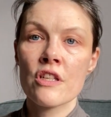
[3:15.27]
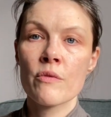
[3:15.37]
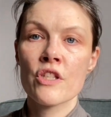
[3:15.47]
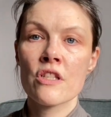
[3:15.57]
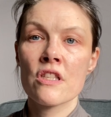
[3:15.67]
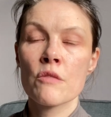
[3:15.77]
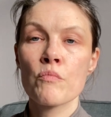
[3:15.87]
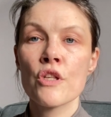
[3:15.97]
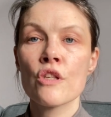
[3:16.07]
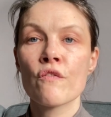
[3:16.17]
which is this
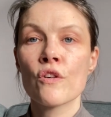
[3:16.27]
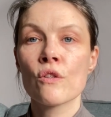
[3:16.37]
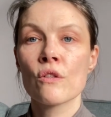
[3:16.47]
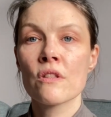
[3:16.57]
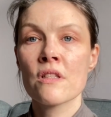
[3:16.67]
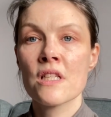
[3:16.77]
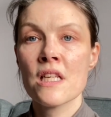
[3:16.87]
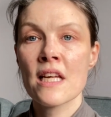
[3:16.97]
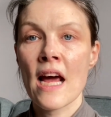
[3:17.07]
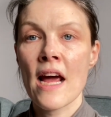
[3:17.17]
beautiful
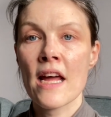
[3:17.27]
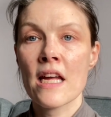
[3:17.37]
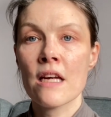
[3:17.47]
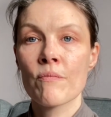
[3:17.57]
DK